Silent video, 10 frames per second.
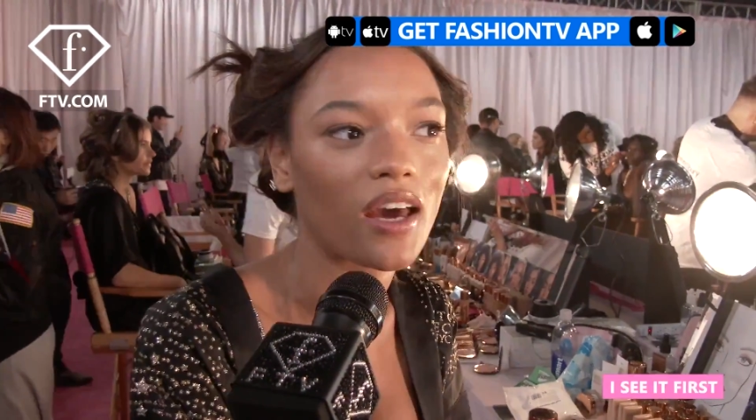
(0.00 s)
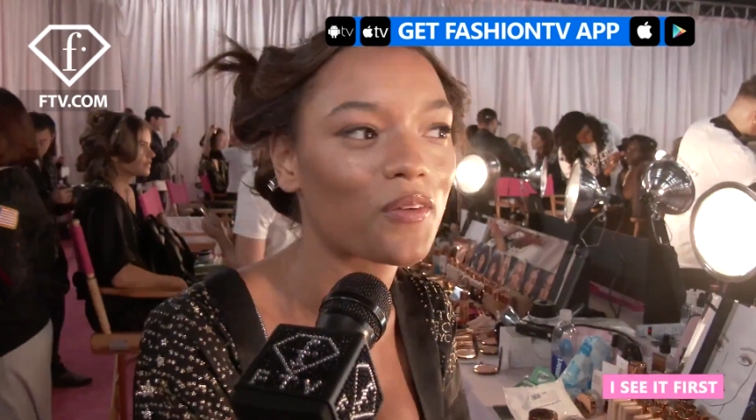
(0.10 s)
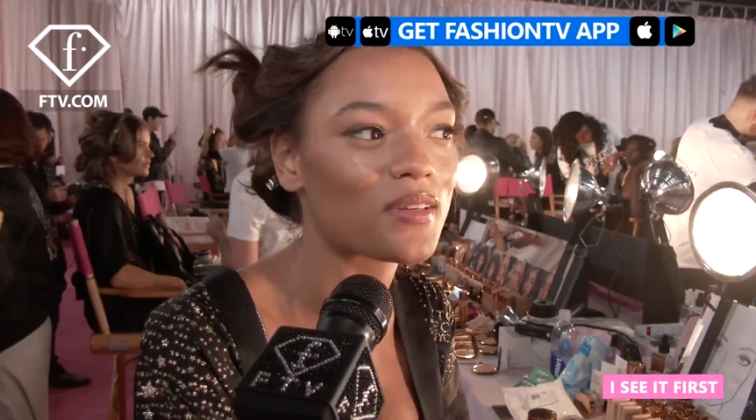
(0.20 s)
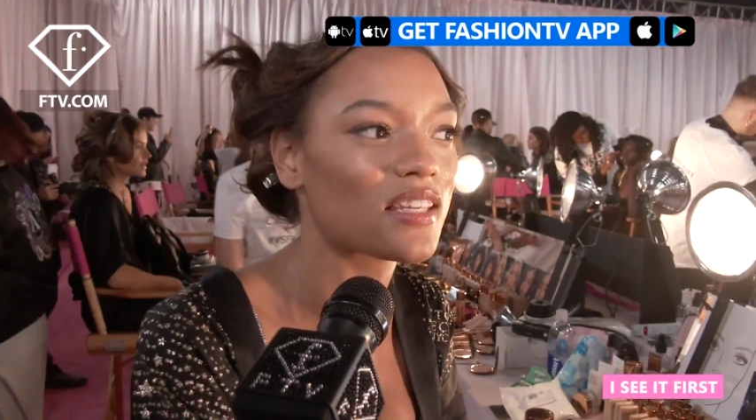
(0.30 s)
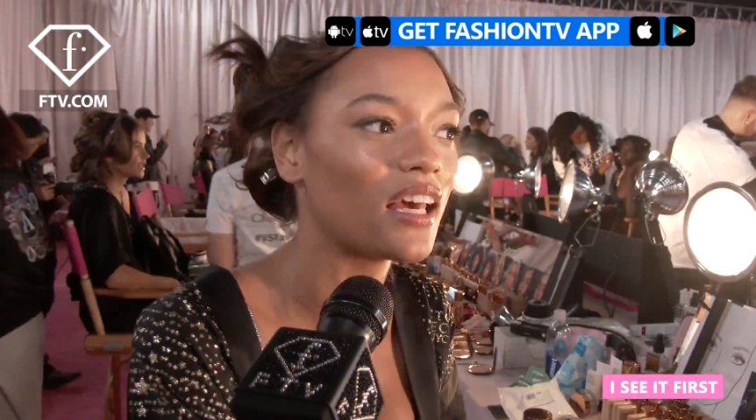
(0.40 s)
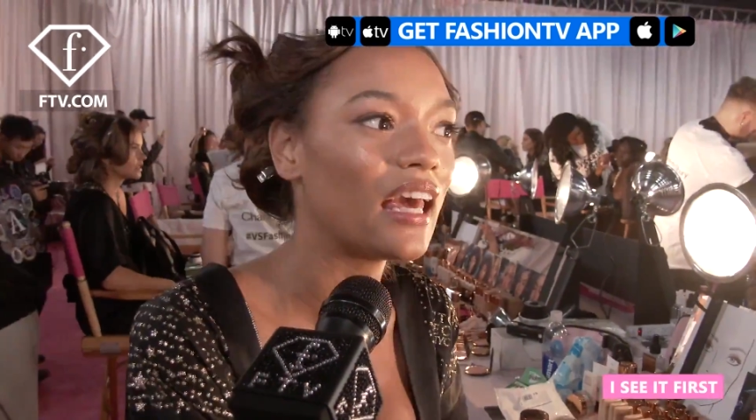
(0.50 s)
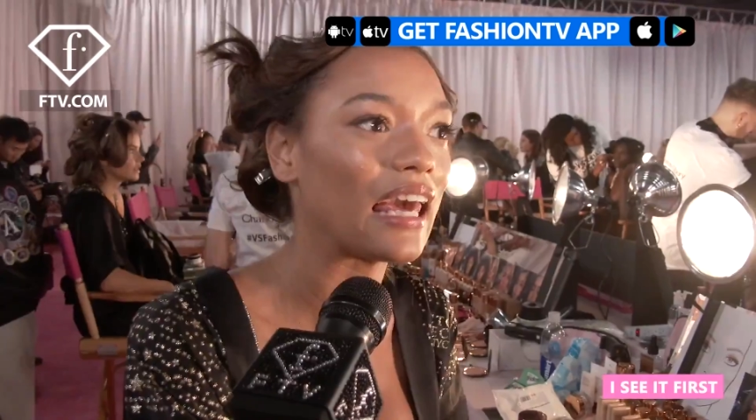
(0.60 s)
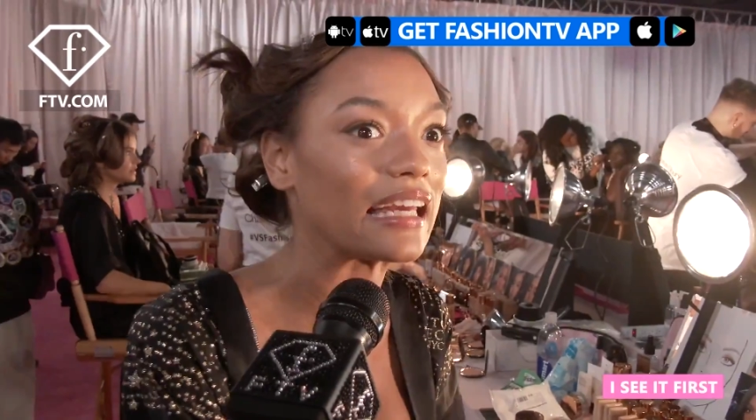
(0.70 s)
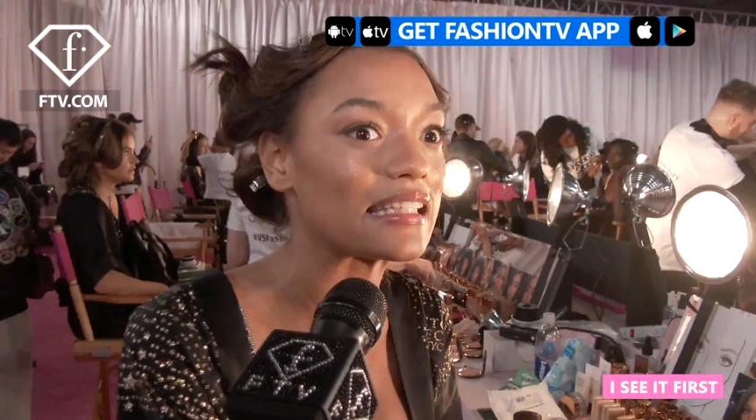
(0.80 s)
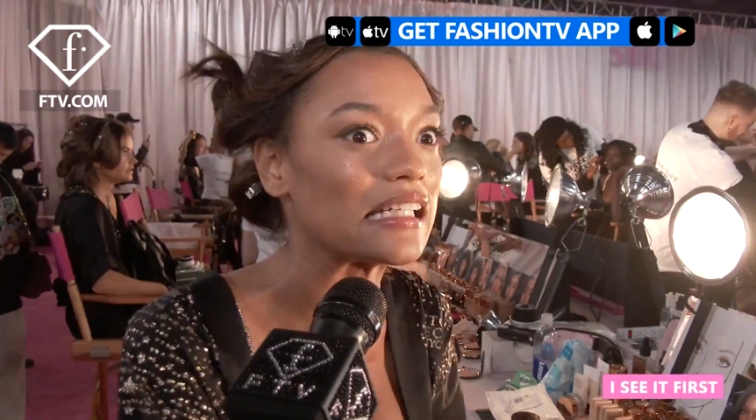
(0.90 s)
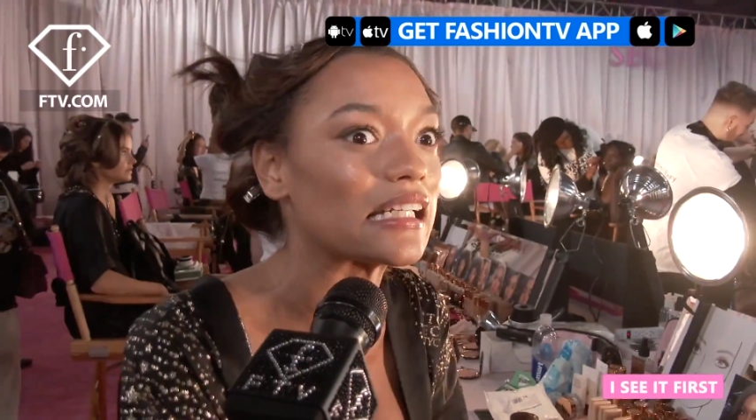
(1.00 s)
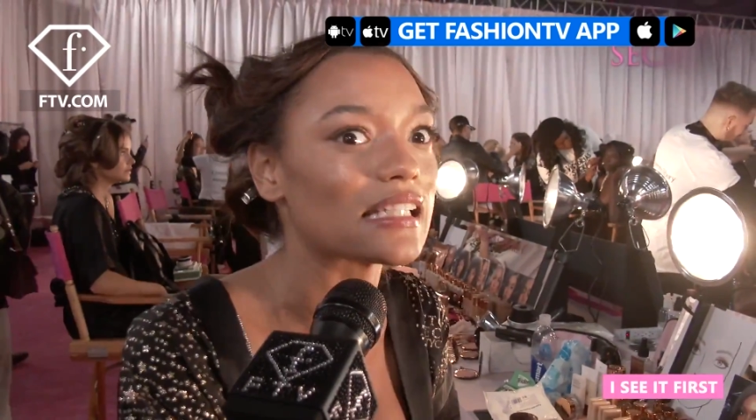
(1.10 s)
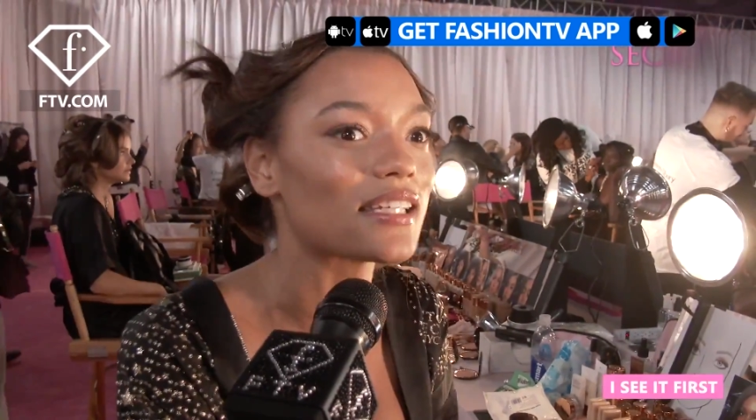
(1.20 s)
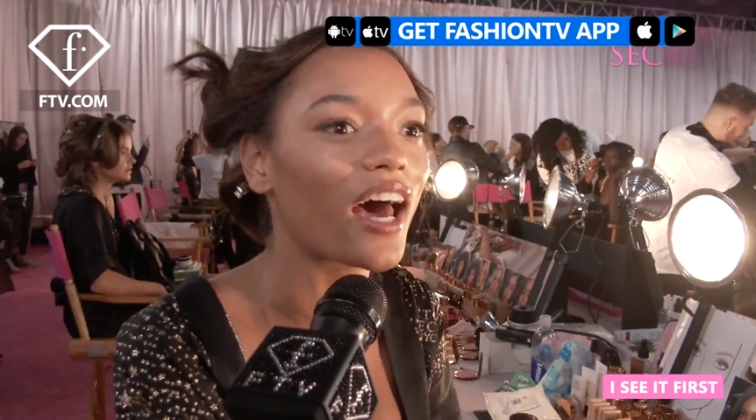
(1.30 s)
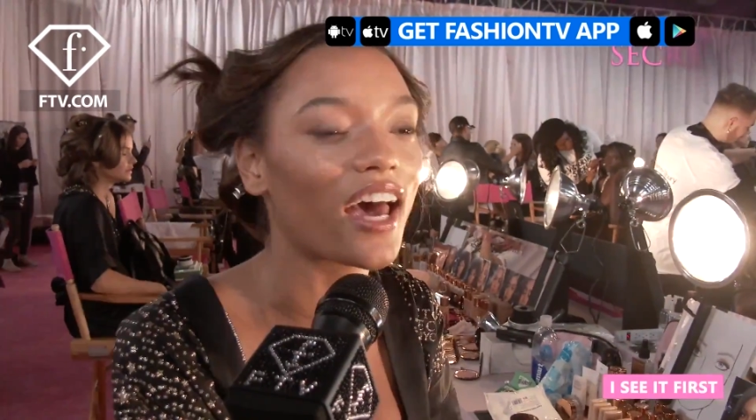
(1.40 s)
I was 18 at the
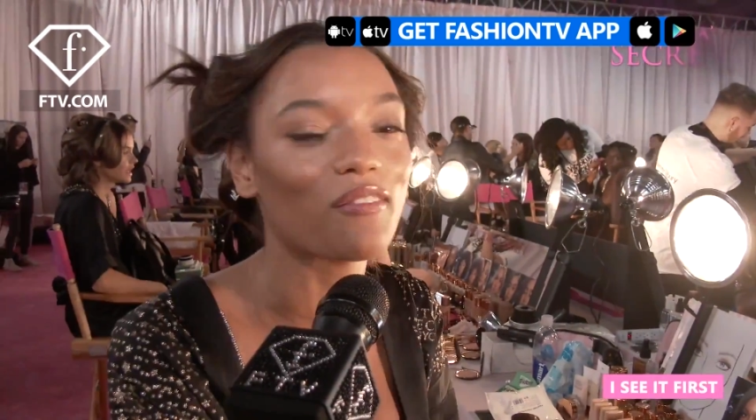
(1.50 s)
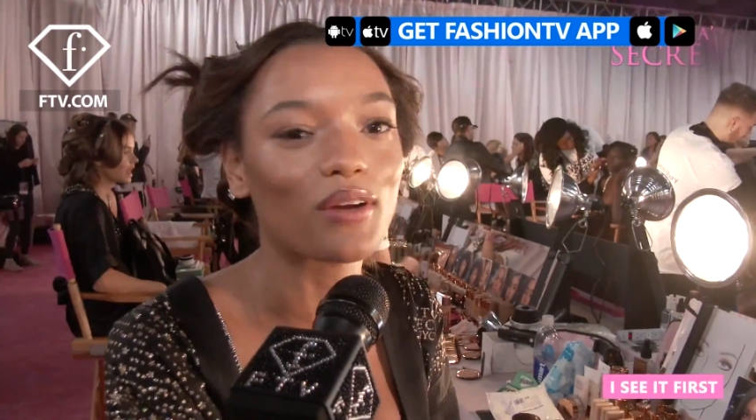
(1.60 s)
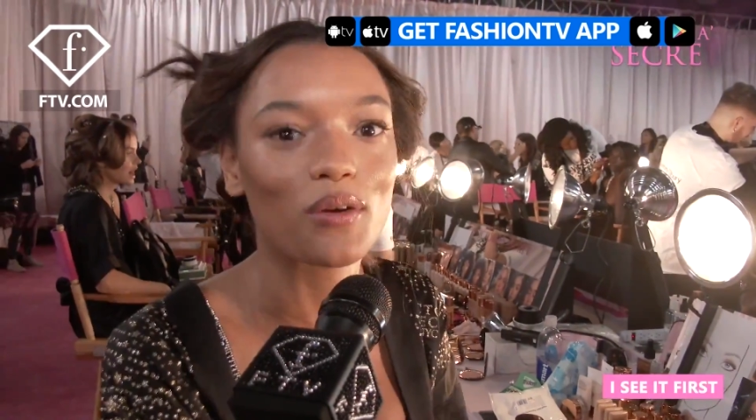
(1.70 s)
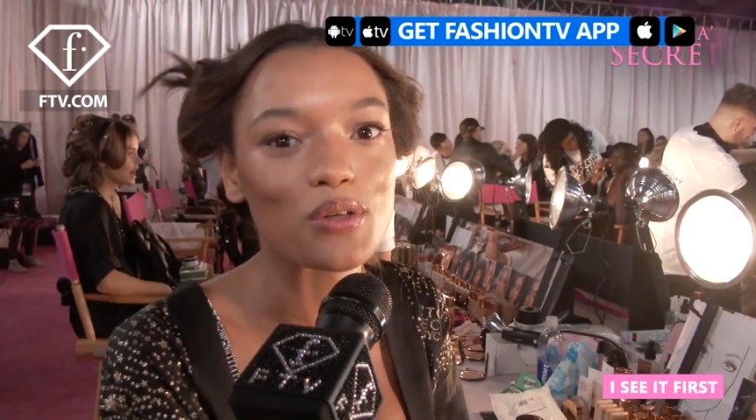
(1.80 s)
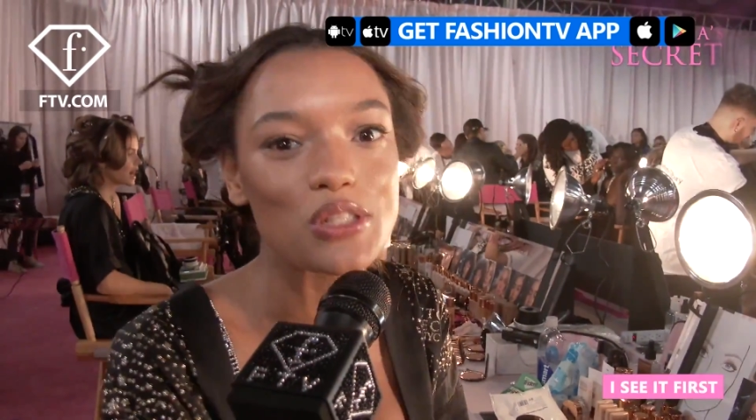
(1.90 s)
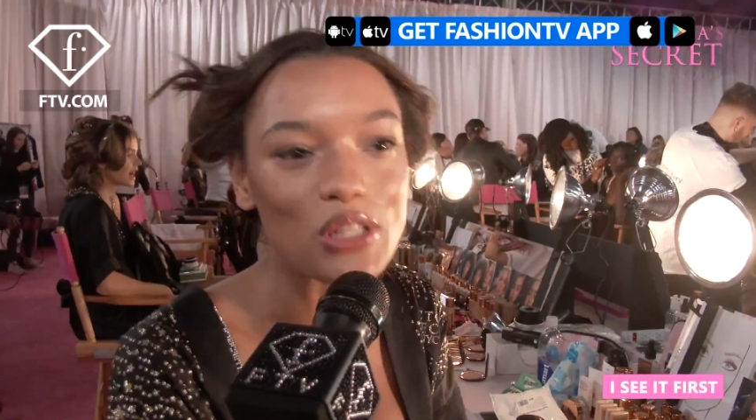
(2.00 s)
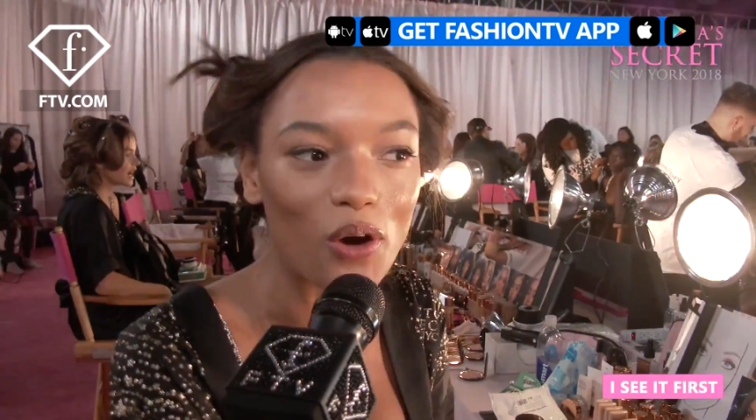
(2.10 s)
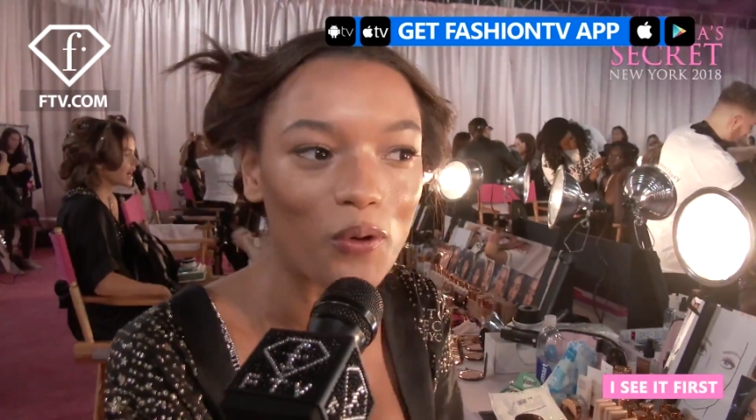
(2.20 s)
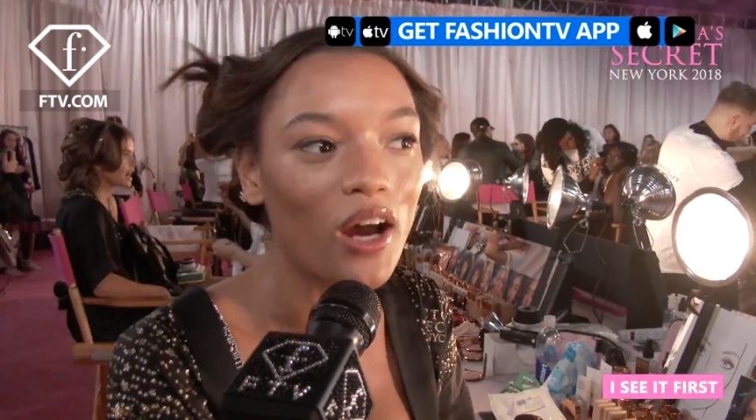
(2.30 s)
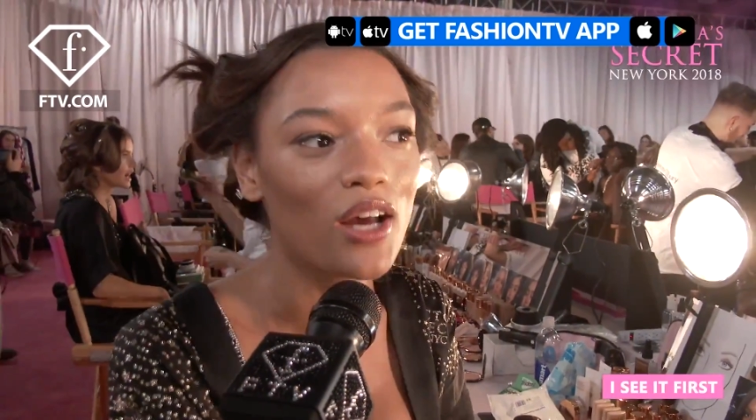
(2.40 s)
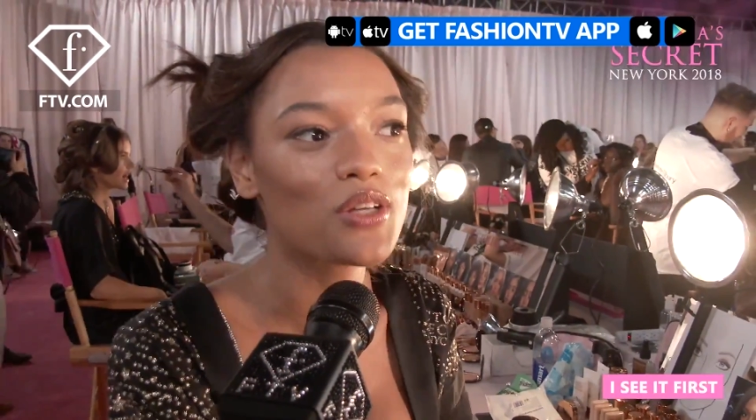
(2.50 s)
time, and I was so,